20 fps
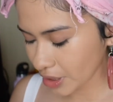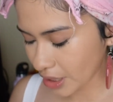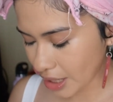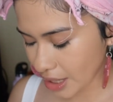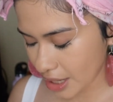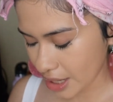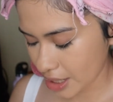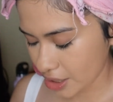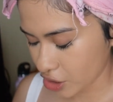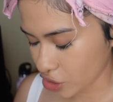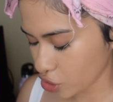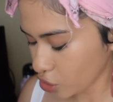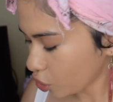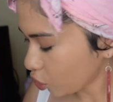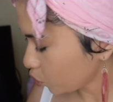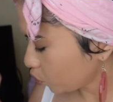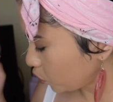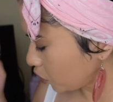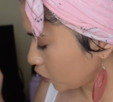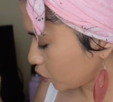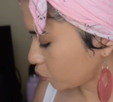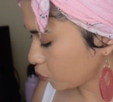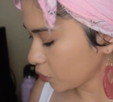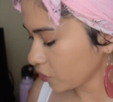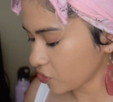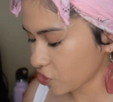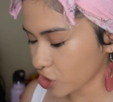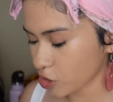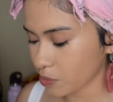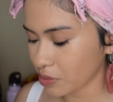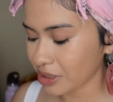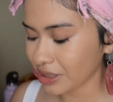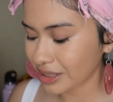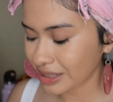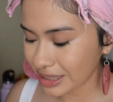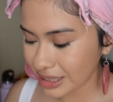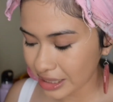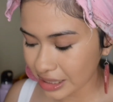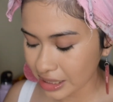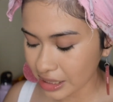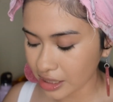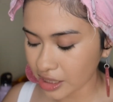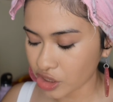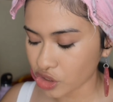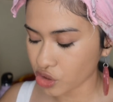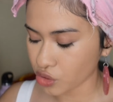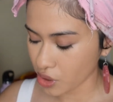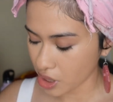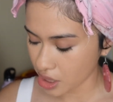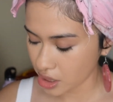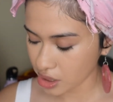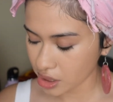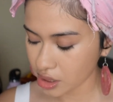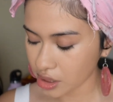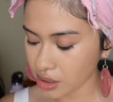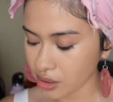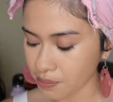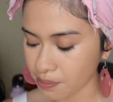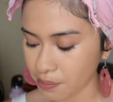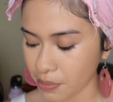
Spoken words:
and this whole week we've just been cleaning and training,